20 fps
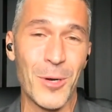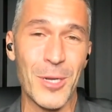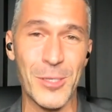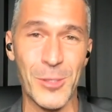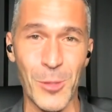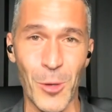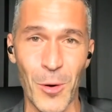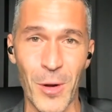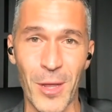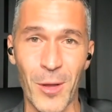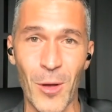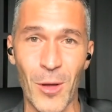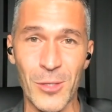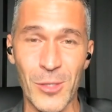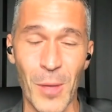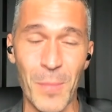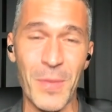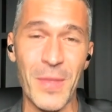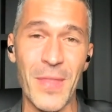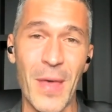good story,
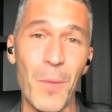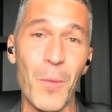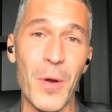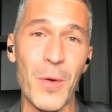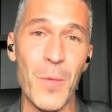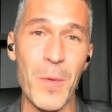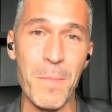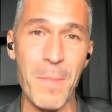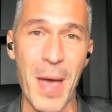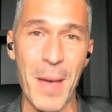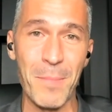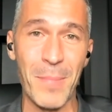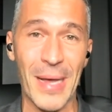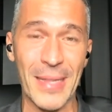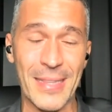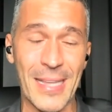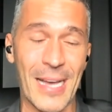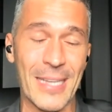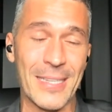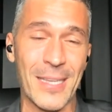something that we
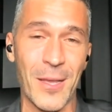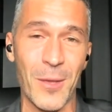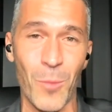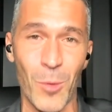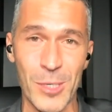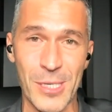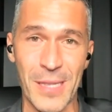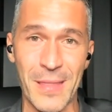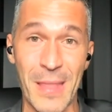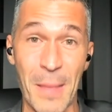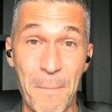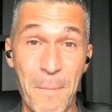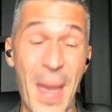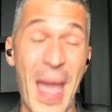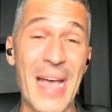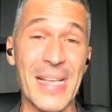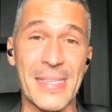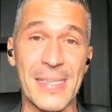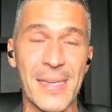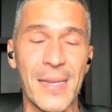remember, that it wasn't the
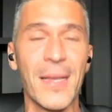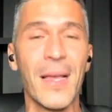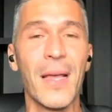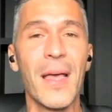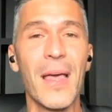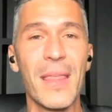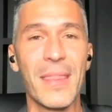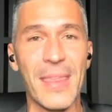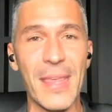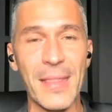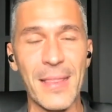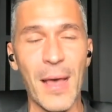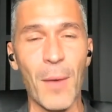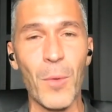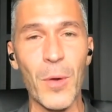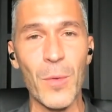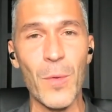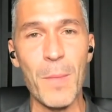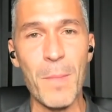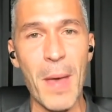best thing
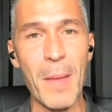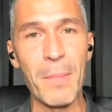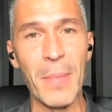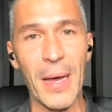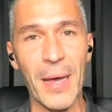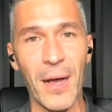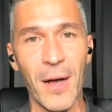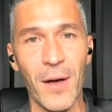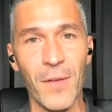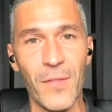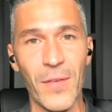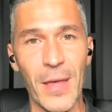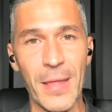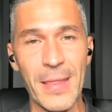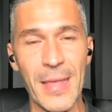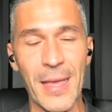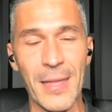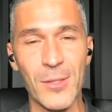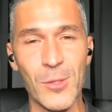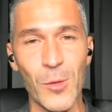that we remember of
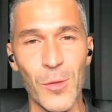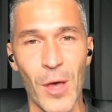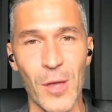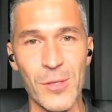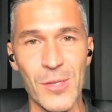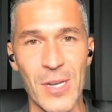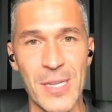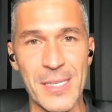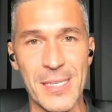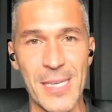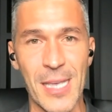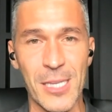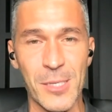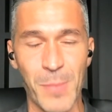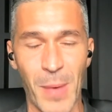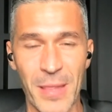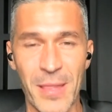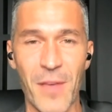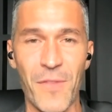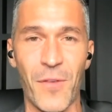the
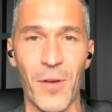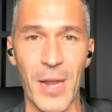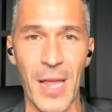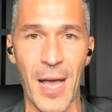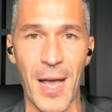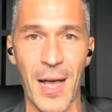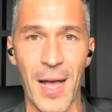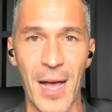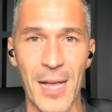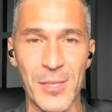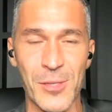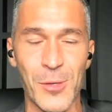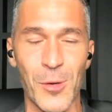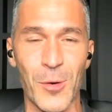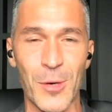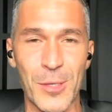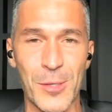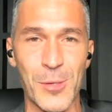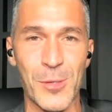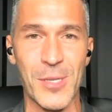2006, but definitely a
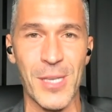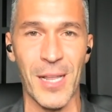story to